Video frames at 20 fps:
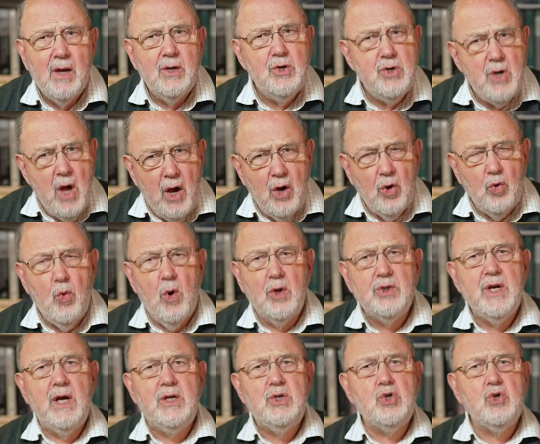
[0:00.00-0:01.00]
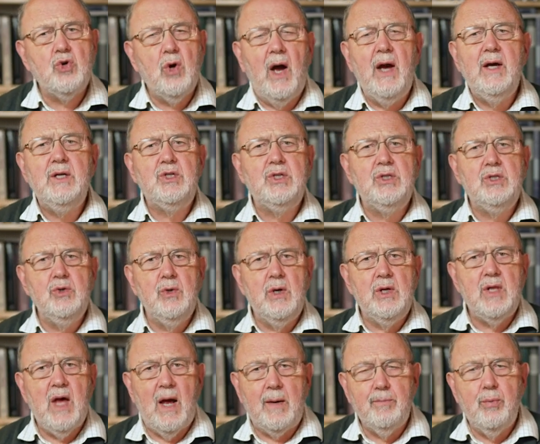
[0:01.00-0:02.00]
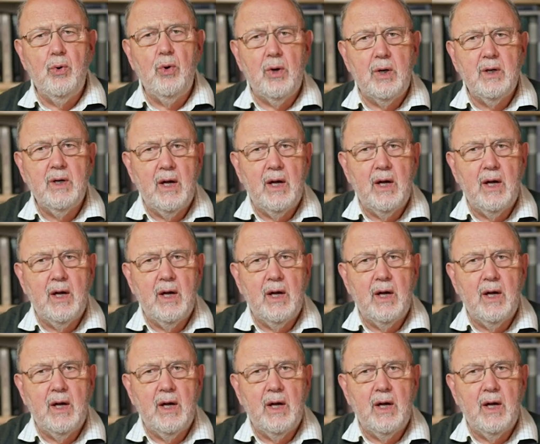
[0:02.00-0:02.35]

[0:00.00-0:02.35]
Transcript: No, what I try to do in that book,